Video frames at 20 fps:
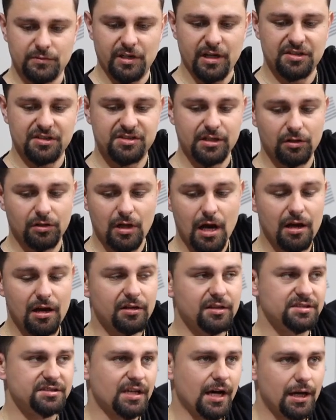Like I said, a lot
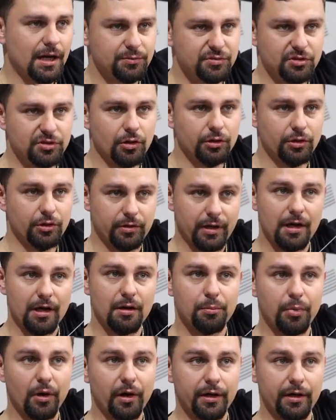of the times, you know, you'll get
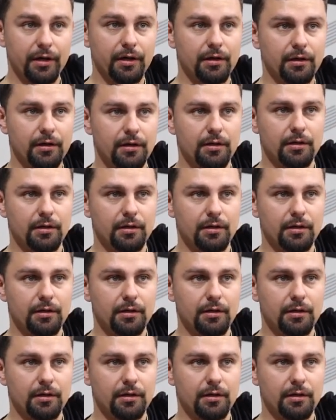a bite,